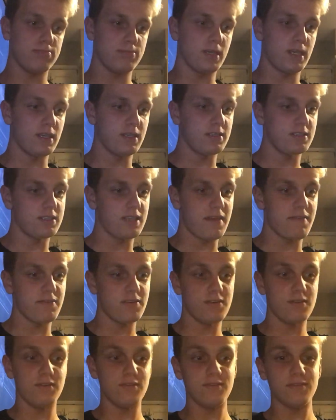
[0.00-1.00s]
year
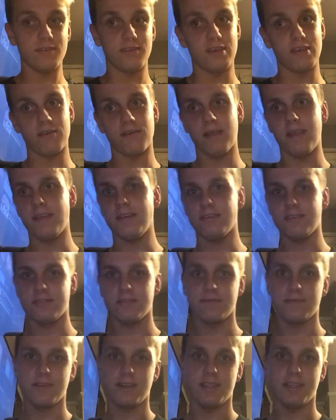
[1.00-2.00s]
7, year 8,
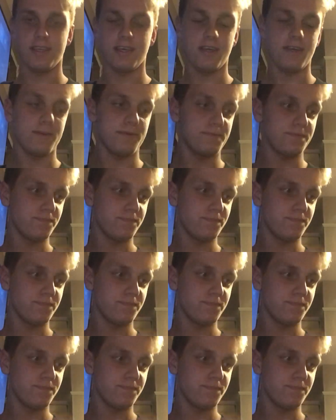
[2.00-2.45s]
something like that.